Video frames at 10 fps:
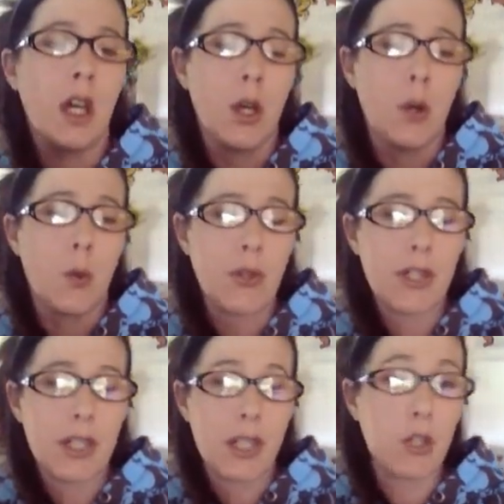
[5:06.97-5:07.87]
With
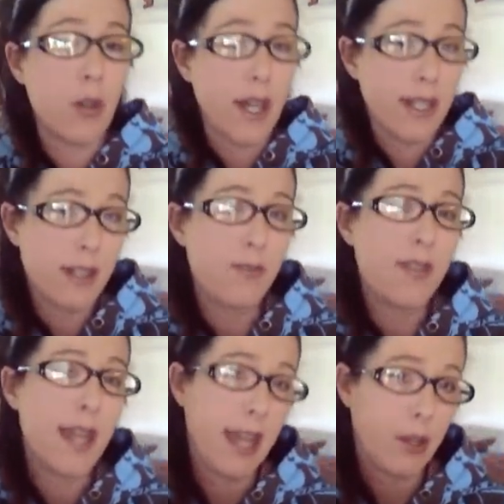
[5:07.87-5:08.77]
an aggressive
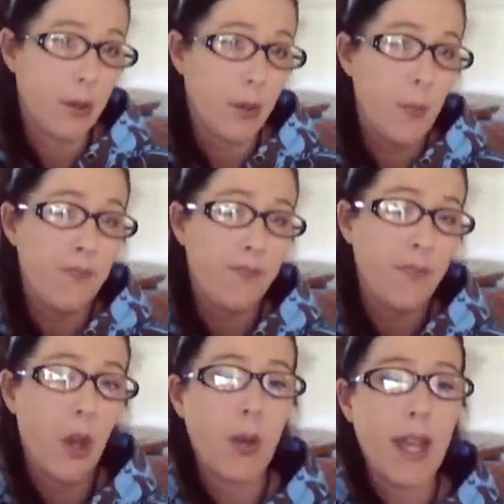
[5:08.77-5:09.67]
Tegu,
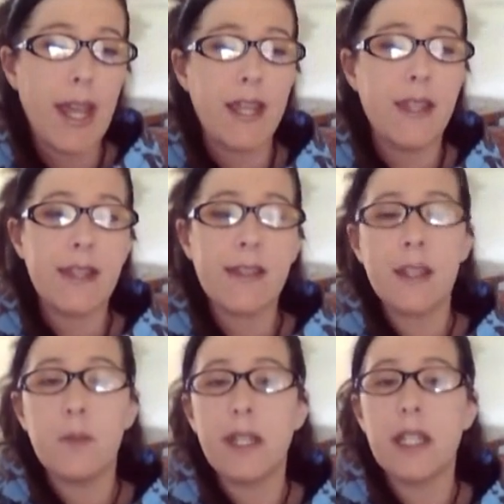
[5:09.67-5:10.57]
okay, this
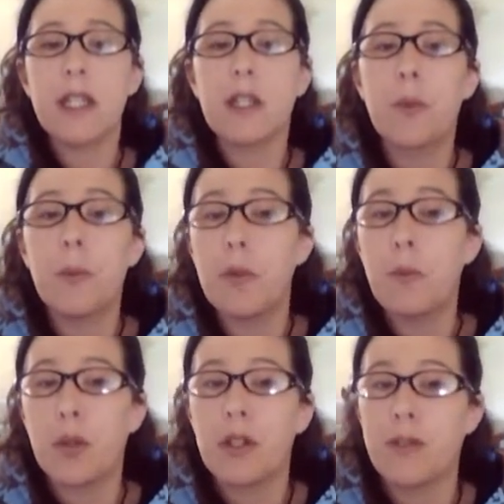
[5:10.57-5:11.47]
can be a little bit
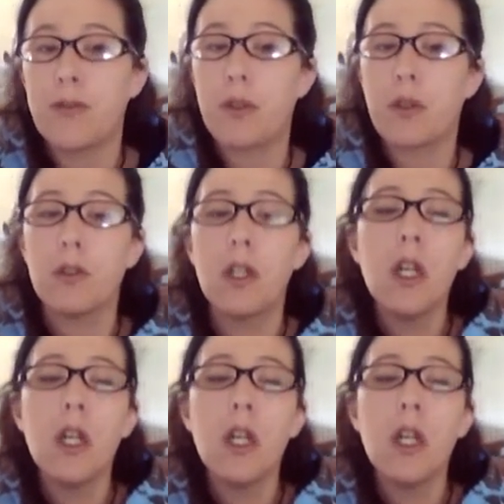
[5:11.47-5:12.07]
more difficult.